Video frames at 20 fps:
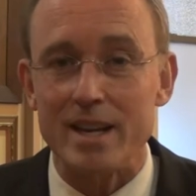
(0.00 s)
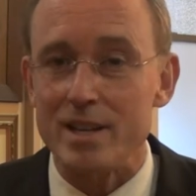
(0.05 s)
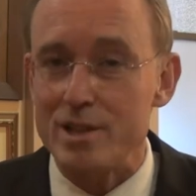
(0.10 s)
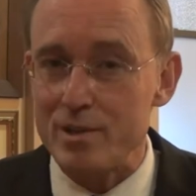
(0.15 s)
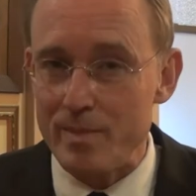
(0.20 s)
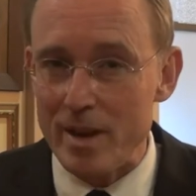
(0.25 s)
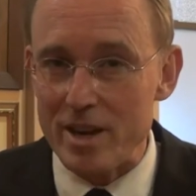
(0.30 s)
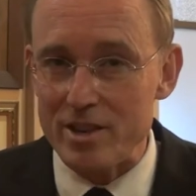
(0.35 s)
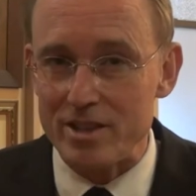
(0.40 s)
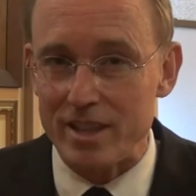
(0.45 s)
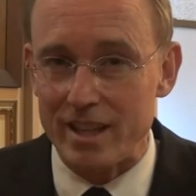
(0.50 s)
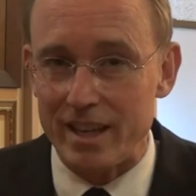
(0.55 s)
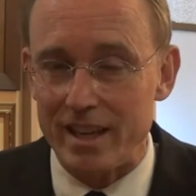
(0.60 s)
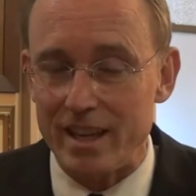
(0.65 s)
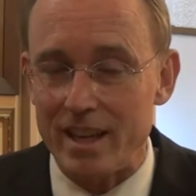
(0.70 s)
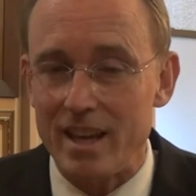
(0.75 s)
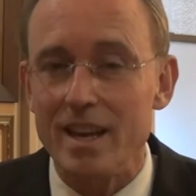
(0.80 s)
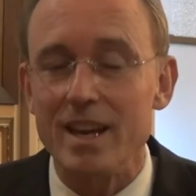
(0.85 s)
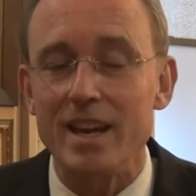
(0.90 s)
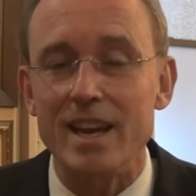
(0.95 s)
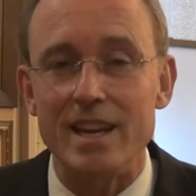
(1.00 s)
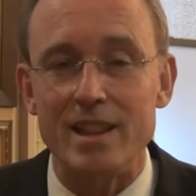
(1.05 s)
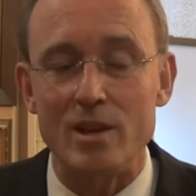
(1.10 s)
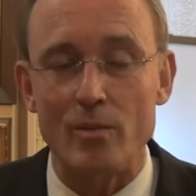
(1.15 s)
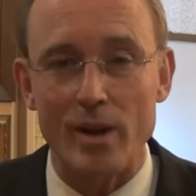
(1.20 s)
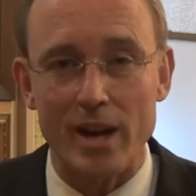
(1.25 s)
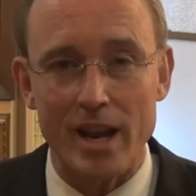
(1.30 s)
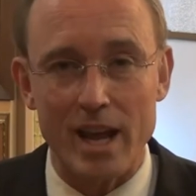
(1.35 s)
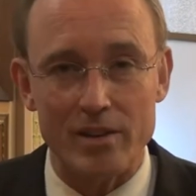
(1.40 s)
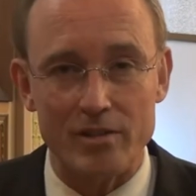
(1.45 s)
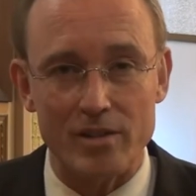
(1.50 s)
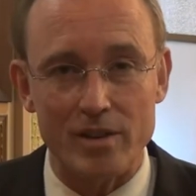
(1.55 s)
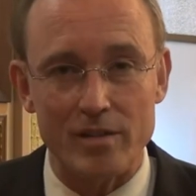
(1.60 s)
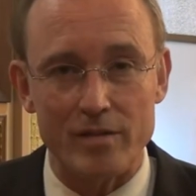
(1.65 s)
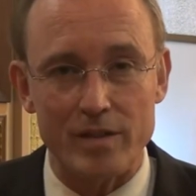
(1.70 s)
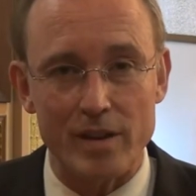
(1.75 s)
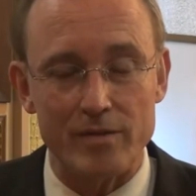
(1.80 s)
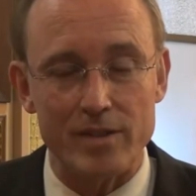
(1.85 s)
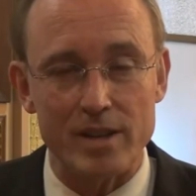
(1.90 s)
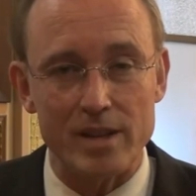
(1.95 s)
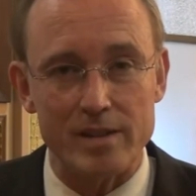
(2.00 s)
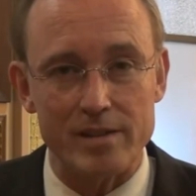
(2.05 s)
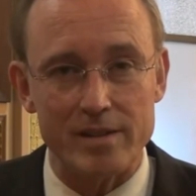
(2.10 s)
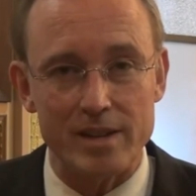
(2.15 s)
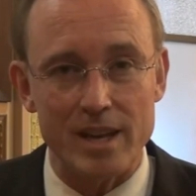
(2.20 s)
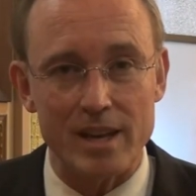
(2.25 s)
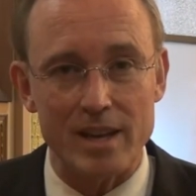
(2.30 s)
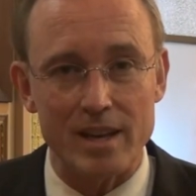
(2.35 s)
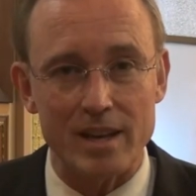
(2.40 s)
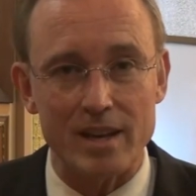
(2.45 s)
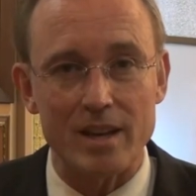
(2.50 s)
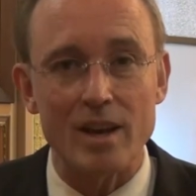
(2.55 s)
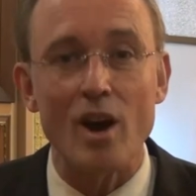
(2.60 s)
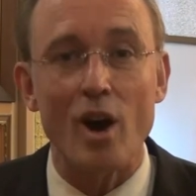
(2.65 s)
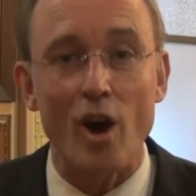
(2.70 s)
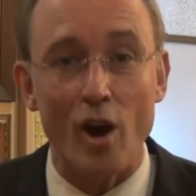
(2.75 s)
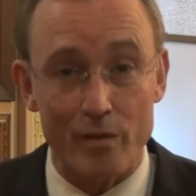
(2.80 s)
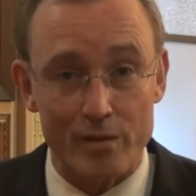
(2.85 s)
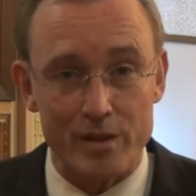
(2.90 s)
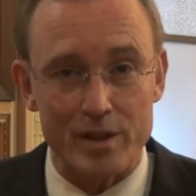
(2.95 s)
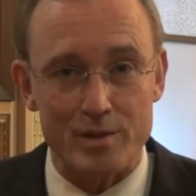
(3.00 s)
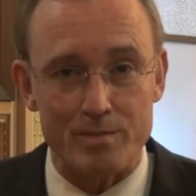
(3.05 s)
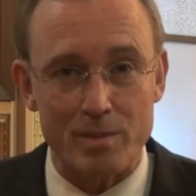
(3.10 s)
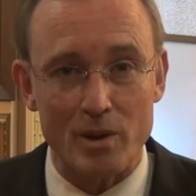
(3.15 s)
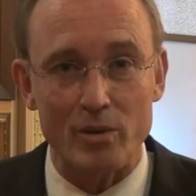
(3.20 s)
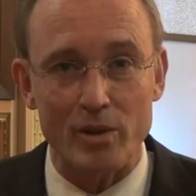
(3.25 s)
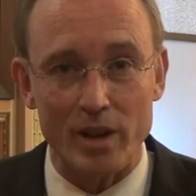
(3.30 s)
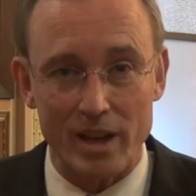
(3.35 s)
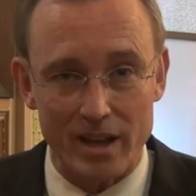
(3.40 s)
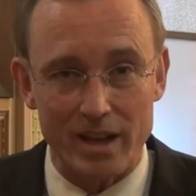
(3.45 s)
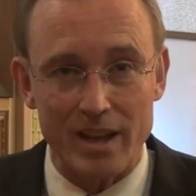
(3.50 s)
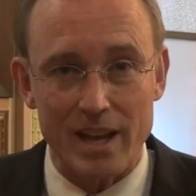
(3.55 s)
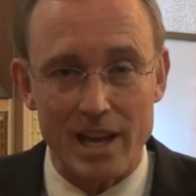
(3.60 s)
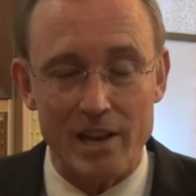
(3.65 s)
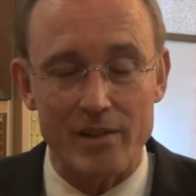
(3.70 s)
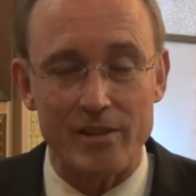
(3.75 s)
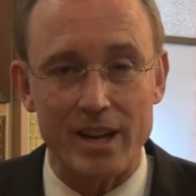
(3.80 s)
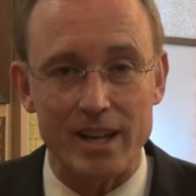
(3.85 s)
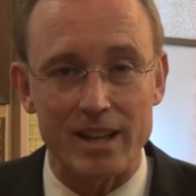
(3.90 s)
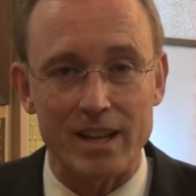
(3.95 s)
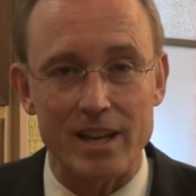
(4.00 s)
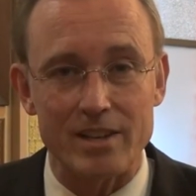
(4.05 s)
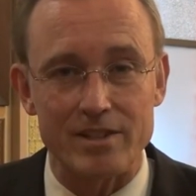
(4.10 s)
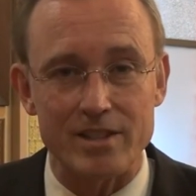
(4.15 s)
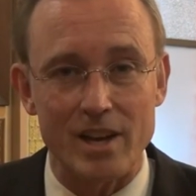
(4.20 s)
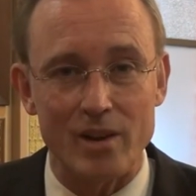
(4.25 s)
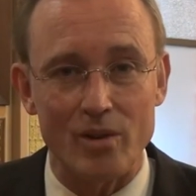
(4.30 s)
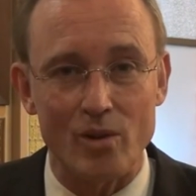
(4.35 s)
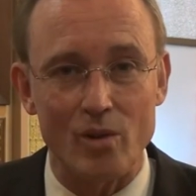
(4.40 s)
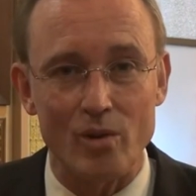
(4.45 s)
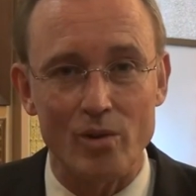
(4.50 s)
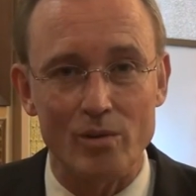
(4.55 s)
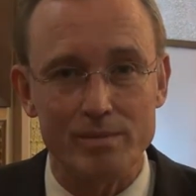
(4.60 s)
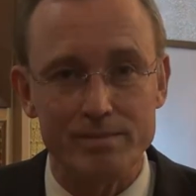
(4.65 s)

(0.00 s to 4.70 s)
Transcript: especially in the 150th year of this building here at Adelaide Town Hall.